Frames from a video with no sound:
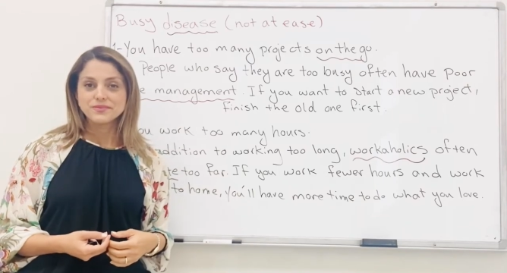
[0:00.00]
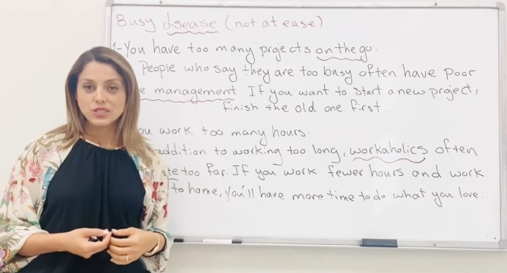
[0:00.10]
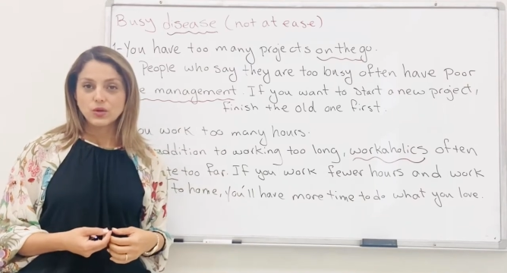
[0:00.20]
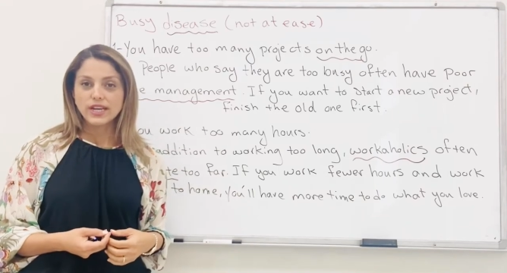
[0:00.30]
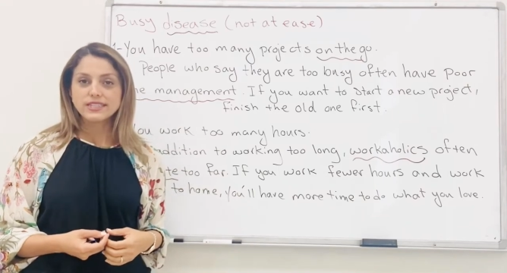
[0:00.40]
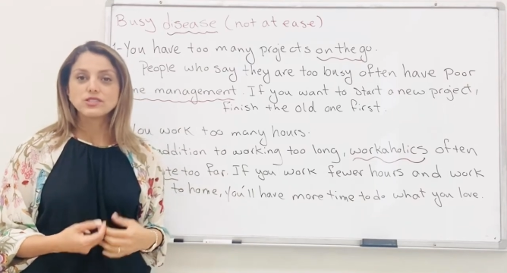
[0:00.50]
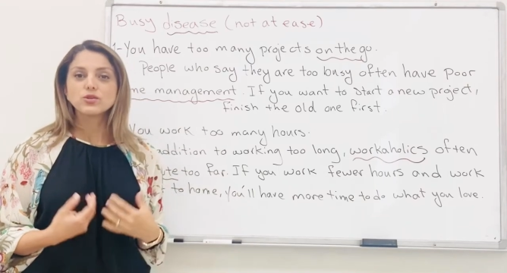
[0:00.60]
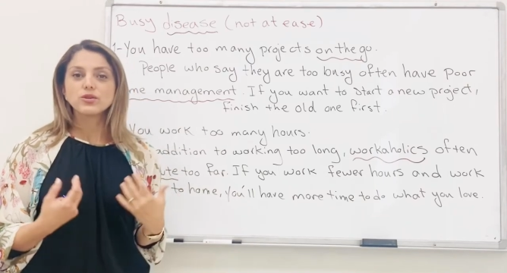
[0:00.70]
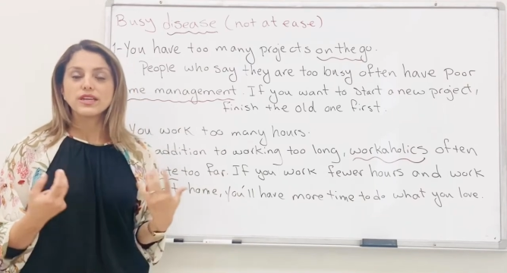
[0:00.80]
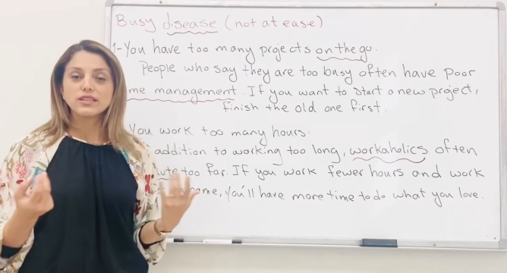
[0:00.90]
right? So
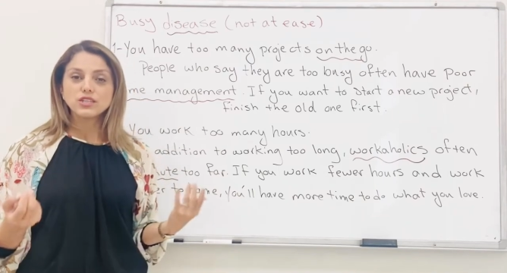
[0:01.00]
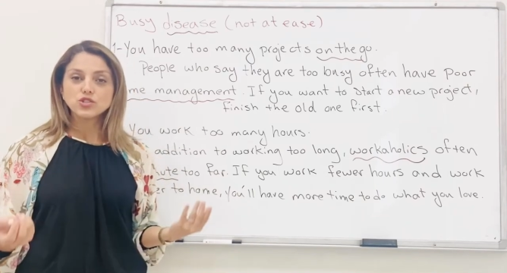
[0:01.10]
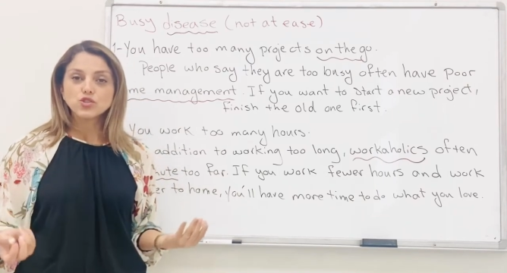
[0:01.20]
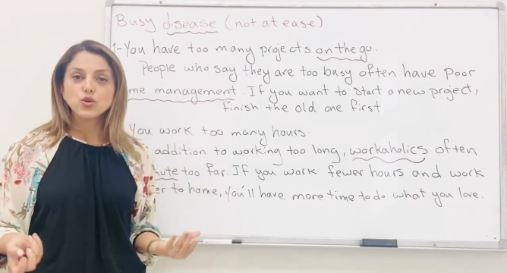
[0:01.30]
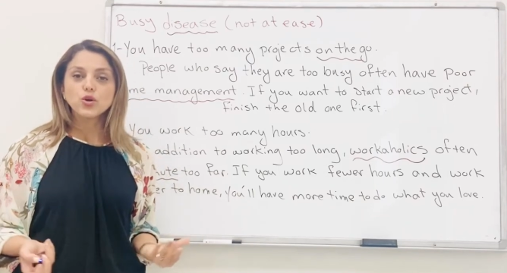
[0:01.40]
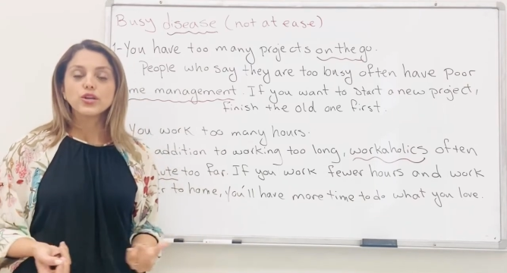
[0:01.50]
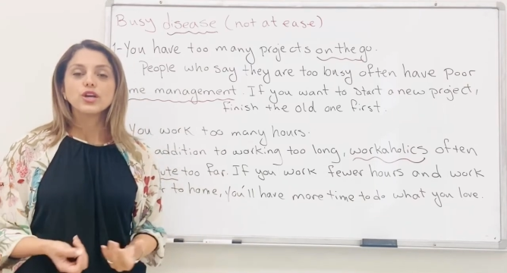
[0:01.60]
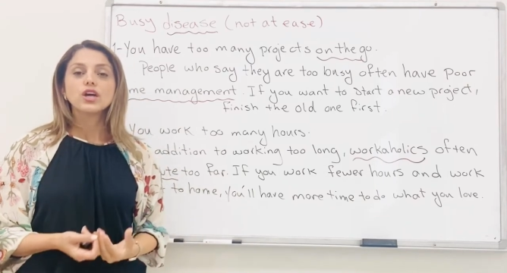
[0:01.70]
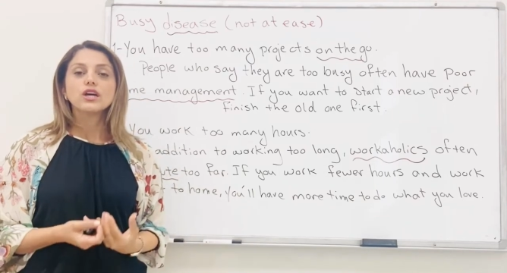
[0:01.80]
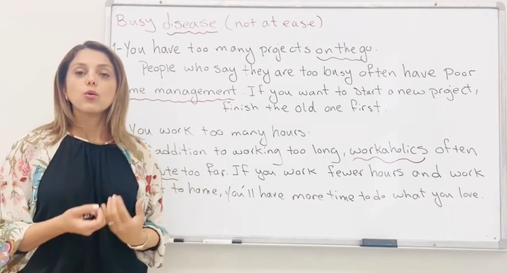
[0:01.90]
you can enjoy
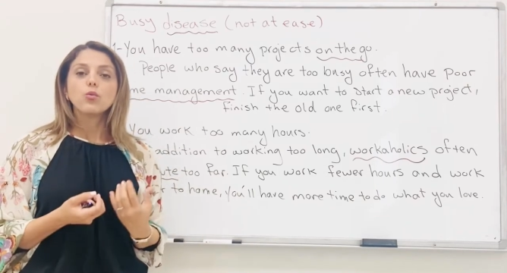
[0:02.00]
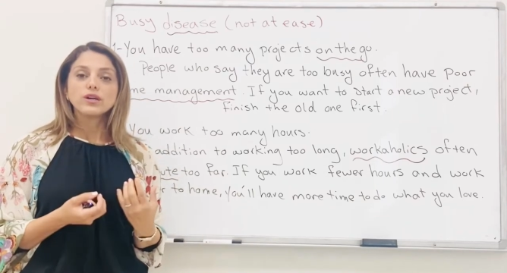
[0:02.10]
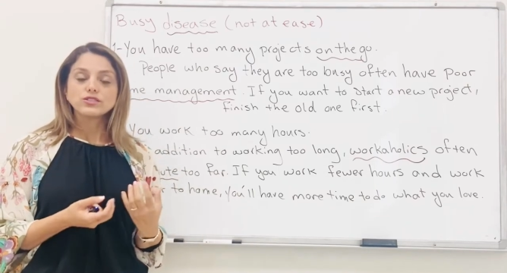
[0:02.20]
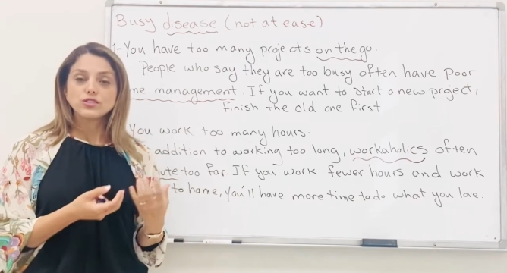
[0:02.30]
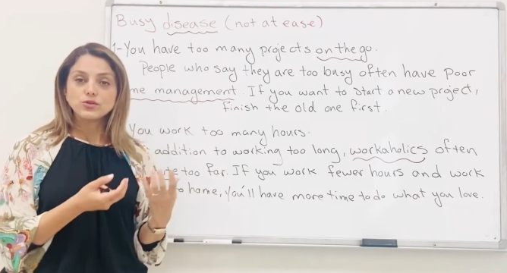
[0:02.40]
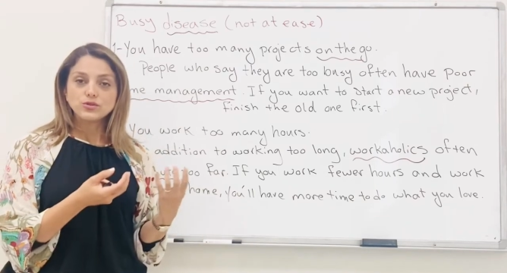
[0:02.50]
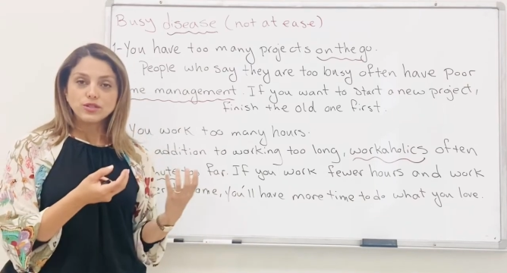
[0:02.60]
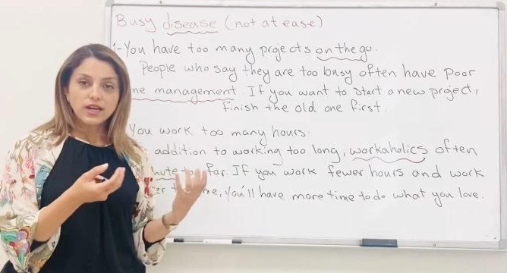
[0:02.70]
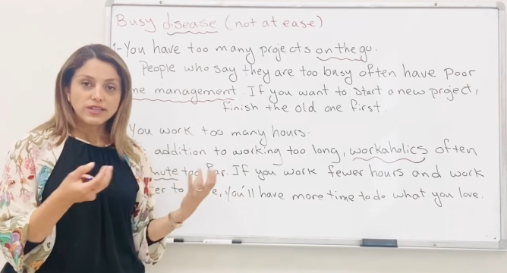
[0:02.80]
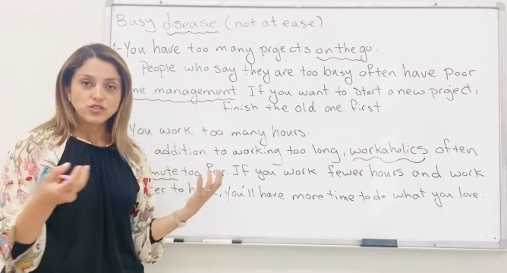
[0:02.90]
what you
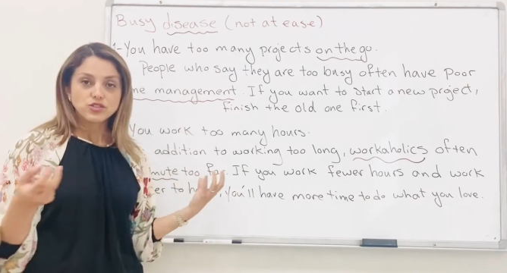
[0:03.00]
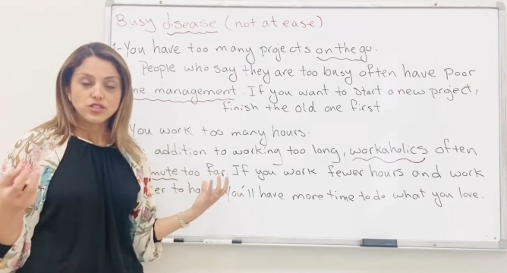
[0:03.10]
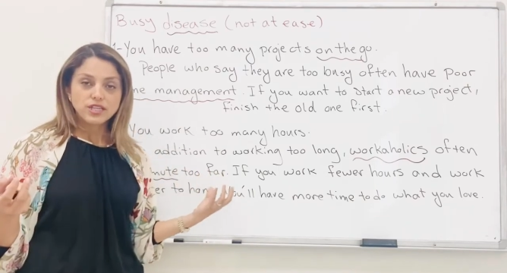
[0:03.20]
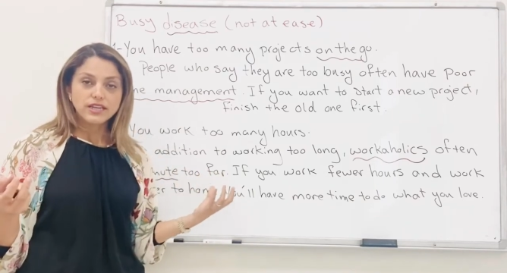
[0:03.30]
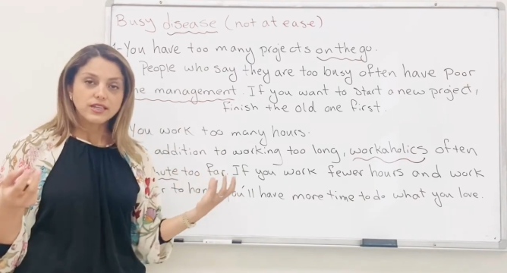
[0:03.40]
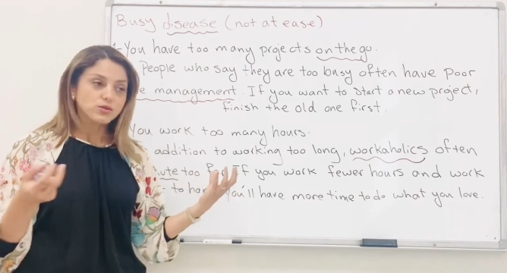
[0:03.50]
actually just like